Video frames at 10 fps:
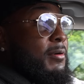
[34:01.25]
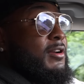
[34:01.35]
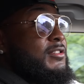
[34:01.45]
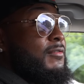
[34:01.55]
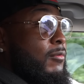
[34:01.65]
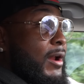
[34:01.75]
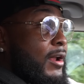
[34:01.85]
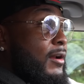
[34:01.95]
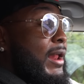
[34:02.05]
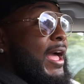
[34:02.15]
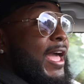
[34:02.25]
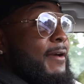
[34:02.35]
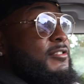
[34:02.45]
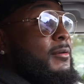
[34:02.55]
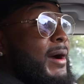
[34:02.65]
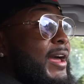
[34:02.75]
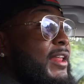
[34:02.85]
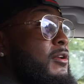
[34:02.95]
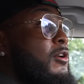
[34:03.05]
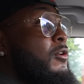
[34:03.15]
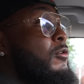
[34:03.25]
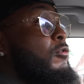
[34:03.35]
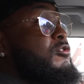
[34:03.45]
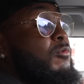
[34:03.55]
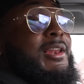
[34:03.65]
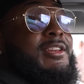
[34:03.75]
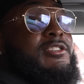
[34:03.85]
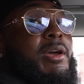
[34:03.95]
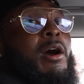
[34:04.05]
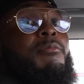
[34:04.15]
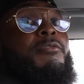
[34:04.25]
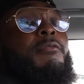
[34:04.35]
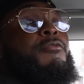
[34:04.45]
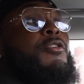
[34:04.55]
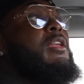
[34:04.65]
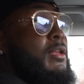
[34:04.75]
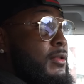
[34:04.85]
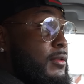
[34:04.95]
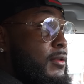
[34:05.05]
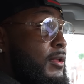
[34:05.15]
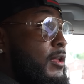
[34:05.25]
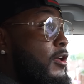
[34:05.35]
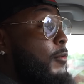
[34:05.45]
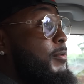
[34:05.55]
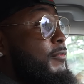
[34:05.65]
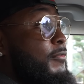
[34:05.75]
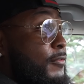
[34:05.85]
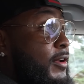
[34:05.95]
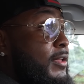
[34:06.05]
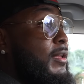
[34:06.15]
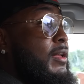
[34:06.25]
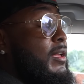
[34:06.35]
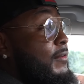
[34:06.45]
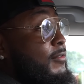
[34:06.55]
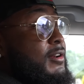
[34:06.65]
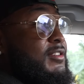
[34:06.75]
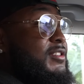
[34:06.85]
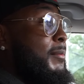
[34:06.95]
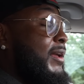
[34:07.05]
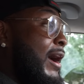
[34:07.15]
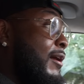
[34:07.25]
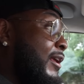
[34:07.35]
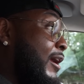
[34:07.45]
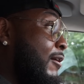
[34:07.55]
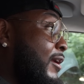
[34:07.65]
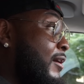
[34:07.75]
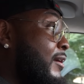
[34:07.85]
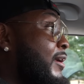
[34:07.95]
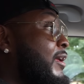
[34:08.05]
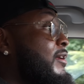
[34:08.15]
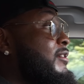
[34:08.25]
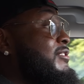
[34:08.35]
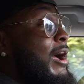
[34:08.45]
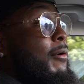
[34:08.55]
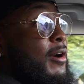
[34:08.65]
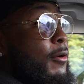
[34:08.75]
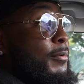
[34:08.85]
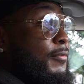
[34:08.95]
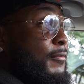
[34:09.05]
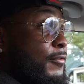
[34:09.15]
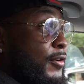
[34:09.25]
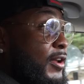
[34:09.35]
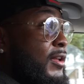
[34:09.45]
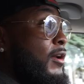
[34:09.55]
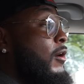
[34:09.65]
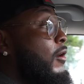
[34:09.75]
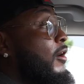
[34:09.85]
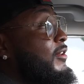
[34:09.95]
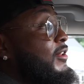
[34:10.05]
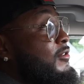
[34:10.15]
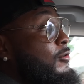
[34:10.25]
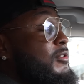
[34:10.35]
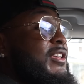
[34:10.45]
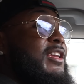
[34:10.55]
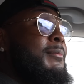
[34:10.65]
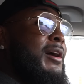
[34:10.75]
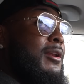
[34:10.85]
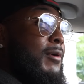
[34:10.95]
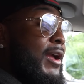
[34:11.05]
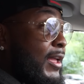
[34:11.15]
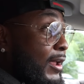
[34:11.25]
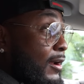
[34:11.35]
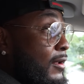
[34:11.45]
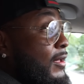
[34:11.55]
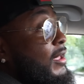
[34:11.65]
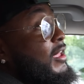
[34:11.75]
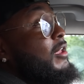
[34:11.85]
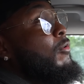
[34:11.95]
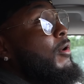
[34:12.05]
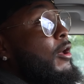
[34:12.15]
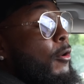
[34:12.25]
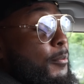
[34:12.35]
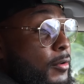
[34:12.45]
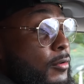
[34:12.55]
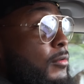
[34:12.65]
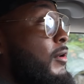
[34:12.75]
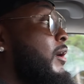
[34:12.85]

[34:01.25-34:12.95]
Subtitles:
because of a record. I have somebody who's willing to help for free. Help you for free. If you're in the Summit County area, this guy will help you for free. All you need to do is email him right here. He will help you